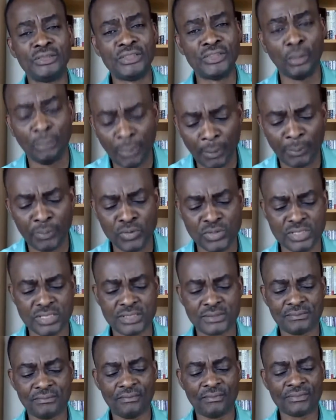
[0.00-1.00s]
your
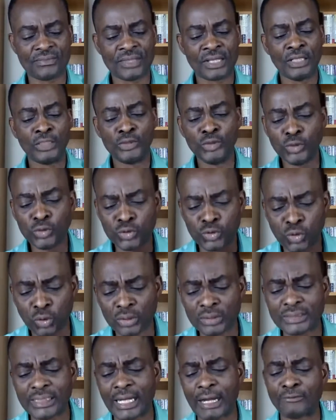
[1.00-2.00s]
purpose. You
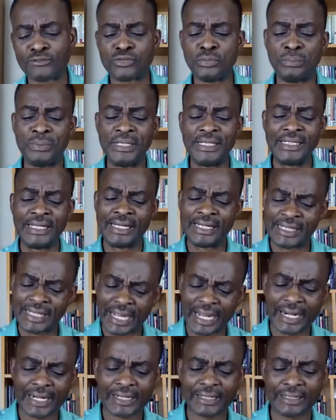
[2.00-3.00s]
don't have to be in the
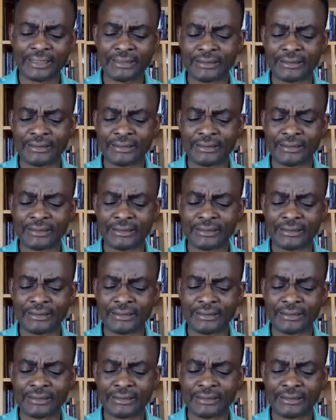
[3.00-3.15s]
dark